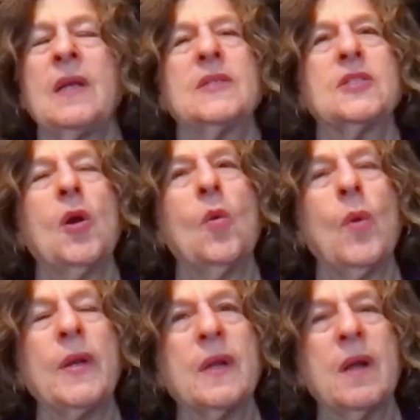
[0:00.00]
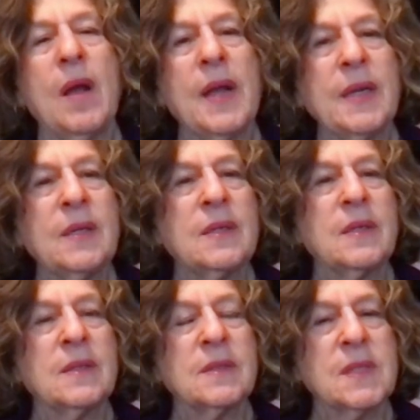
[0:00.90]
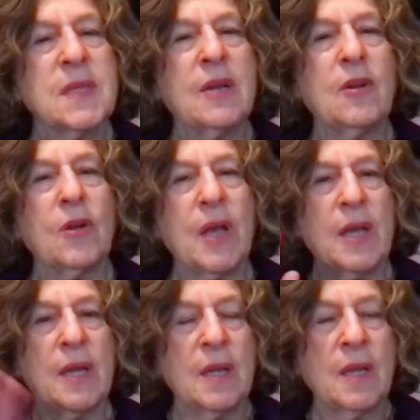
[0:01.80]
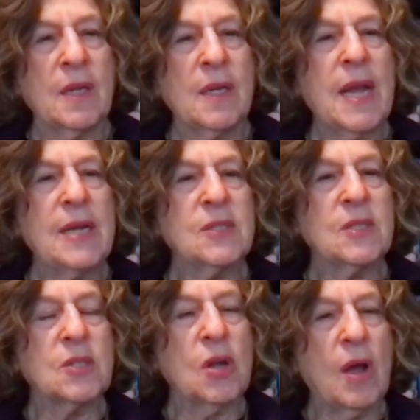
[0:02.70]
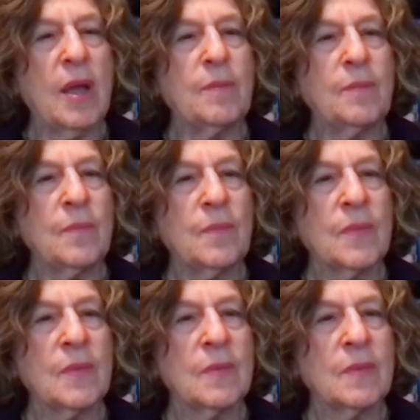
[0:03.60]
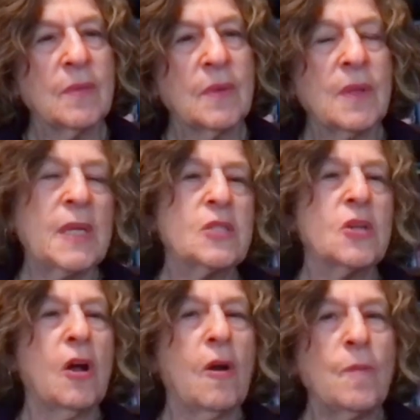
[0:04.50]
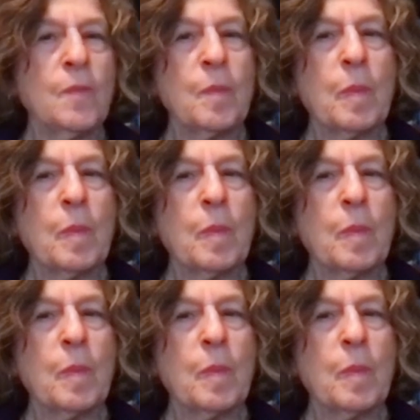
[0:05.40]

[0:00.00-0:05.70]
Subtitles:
So when God said, okay, now's the time, let's go.